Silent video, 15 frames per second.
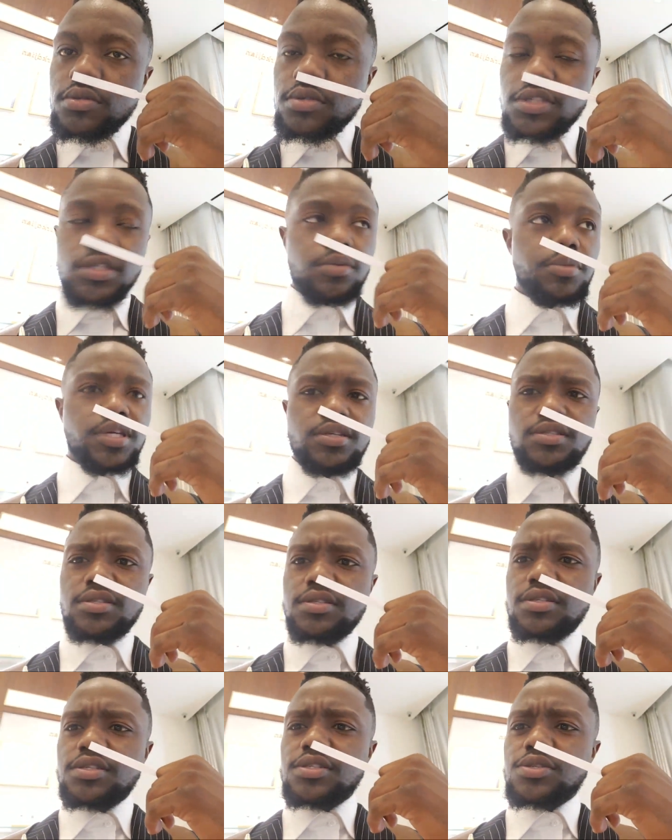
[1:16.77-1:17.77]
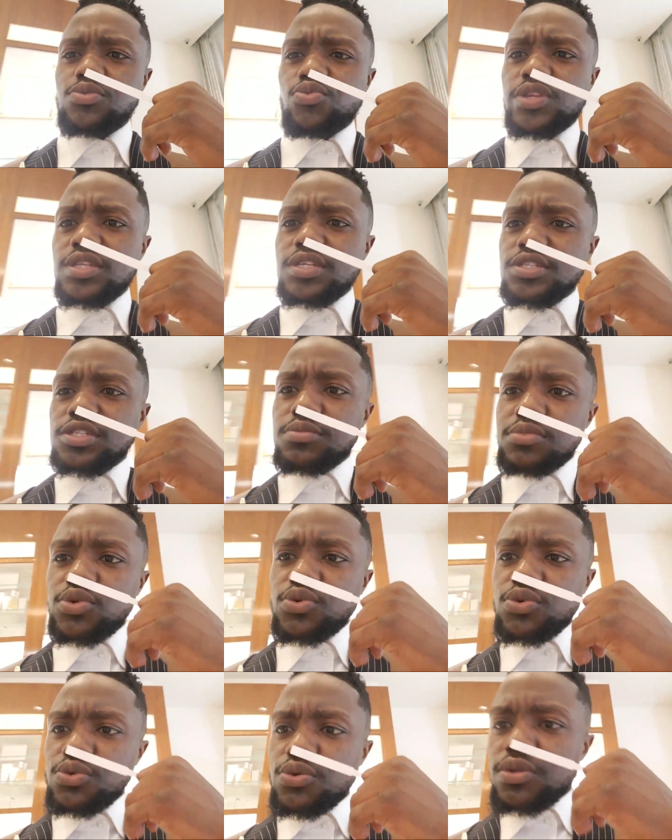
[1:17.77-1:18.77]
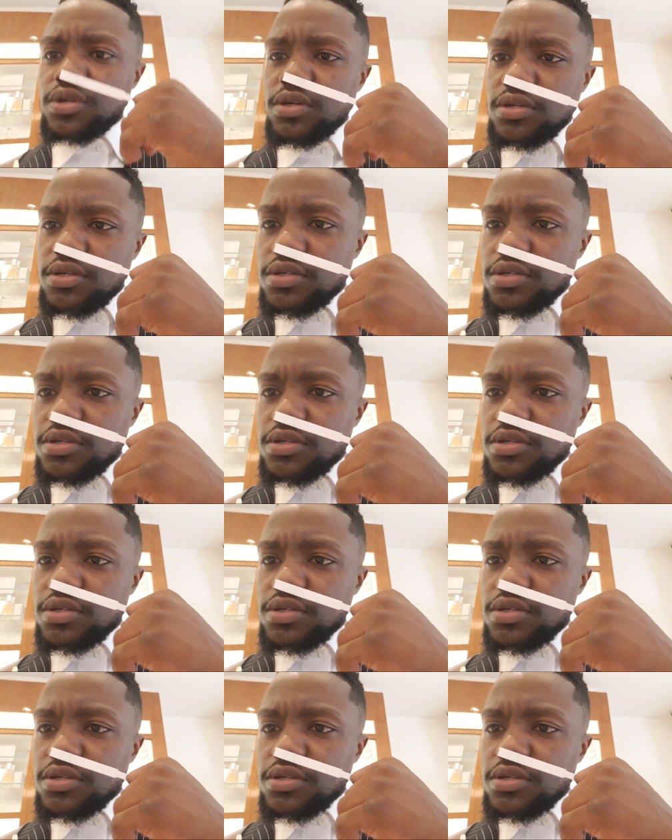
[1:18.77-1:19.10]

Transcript: is amazing. It's really smooth.